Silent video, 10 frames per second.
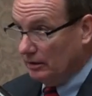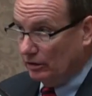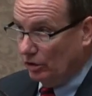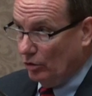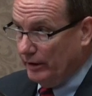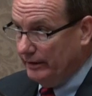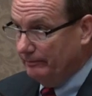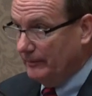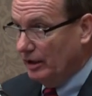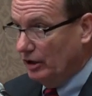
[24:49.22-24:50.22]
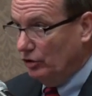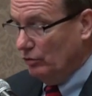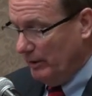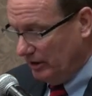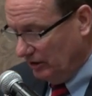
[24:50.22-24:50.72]
Chloe, you
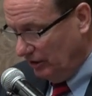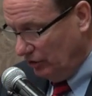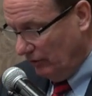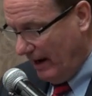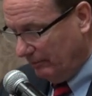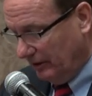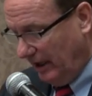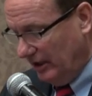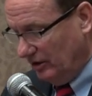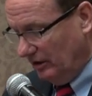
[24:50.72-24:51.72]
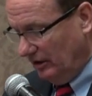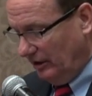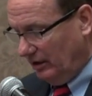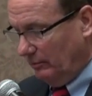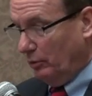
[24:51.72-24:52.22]
mentioned in your application
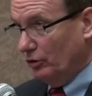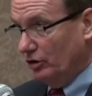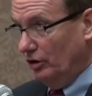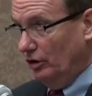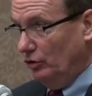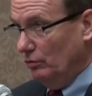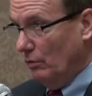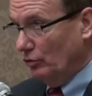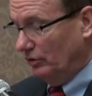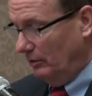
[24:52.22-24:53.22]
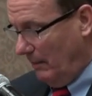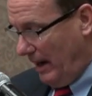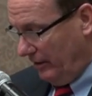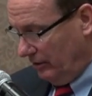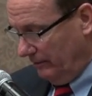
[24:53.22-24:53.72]
that the person you most
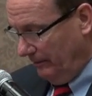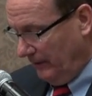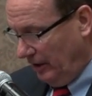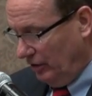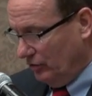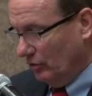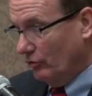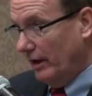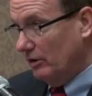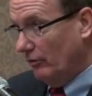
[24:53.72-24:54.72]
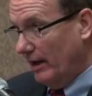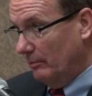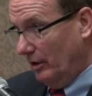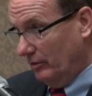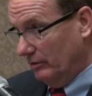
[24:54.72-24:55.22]
admire is your
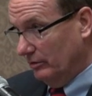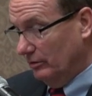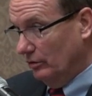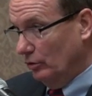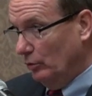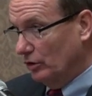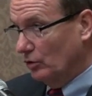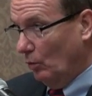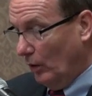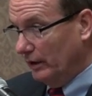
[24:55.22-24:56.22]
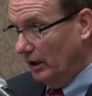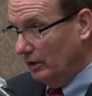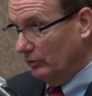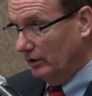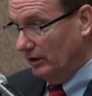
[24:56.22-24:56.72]
great-grandmother, who is
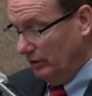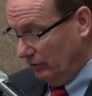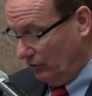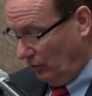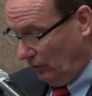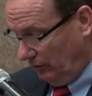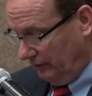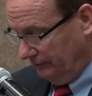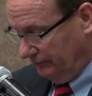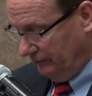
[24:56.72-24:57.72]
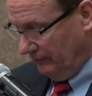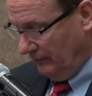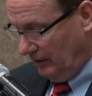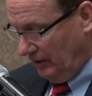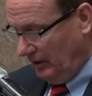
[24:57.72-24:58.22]
100 years old.
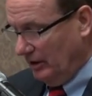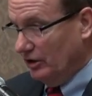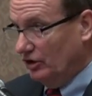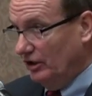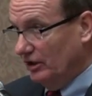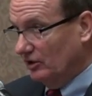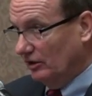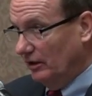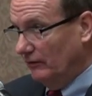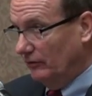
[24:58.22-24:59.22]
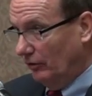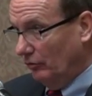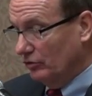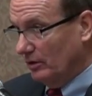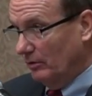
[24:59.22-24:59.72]
She has lived
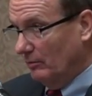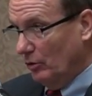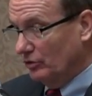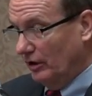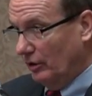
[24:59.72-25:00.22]
through some of the most